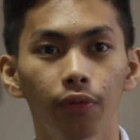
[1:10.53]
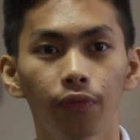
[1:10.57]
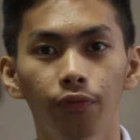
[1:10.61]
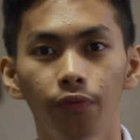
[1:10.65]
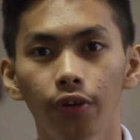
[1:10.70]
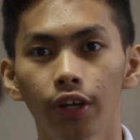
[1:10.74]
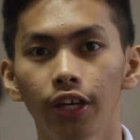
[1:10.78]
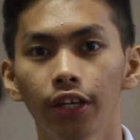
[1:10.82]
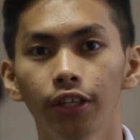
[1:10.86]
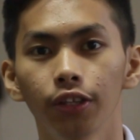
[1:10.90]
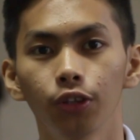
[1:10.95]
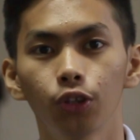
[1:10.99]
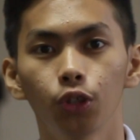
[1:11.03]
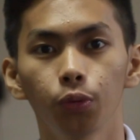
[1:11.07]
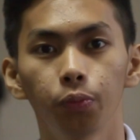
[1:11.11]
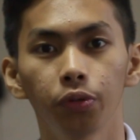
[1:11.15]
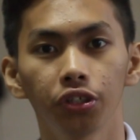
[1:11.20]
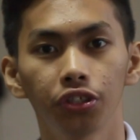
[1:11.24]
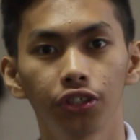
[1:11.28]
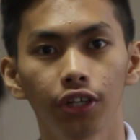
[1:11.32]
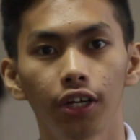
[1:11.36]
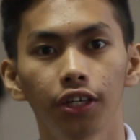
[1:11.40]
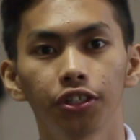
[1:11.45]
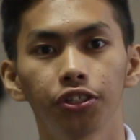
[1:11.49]
afraid to
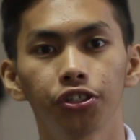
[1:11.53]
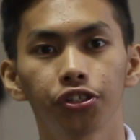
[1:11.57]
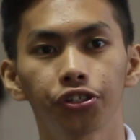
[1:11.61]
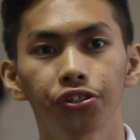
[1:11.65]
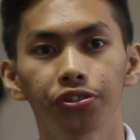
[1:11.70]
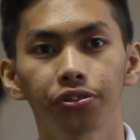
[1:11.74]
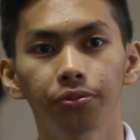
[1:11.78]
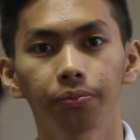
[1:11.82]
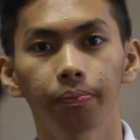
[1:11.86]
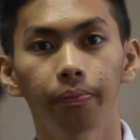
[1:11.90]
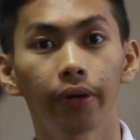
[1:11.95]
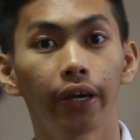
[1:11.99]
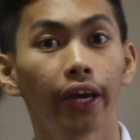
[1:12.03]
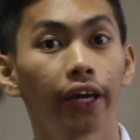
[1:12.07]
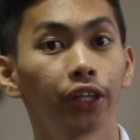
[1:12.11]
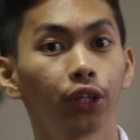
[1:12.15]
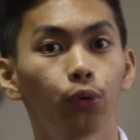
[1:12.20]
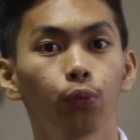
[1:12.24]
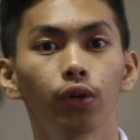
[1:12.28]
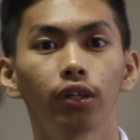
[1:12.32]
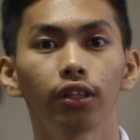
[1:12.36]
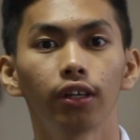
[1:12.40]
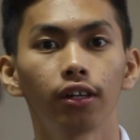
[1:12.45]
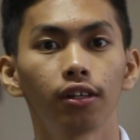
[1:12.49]
be judged by
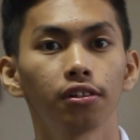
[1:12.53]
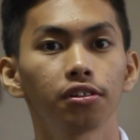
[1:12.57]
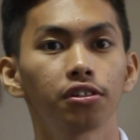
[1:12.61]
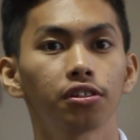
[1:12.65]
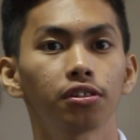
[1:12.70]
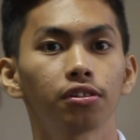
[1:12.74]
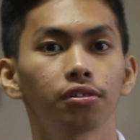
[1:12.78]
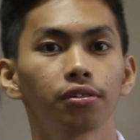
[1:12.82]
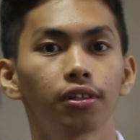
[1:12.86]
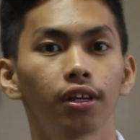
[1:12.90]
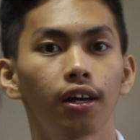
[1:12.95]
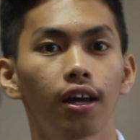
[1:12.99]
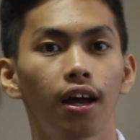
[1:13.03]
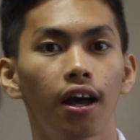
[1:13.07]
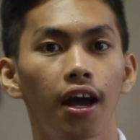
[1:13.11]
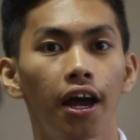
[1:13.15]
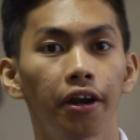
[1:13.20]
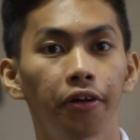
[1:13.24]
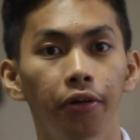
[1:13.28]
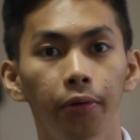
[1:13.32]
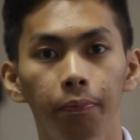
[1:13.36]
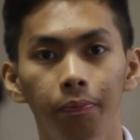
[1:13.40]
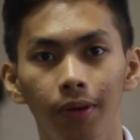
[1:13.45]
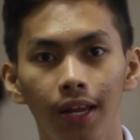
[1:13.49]
anyone else,
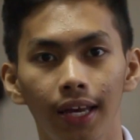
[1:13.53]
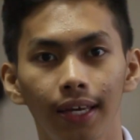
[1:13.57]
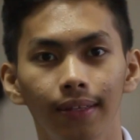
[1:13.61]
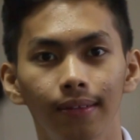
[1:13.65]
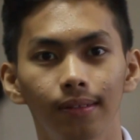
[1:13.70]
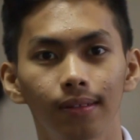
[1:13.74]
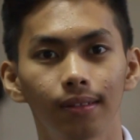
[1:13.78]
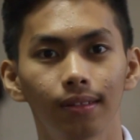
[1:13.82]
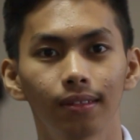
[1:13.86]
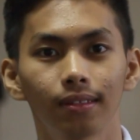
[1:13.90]
I replied.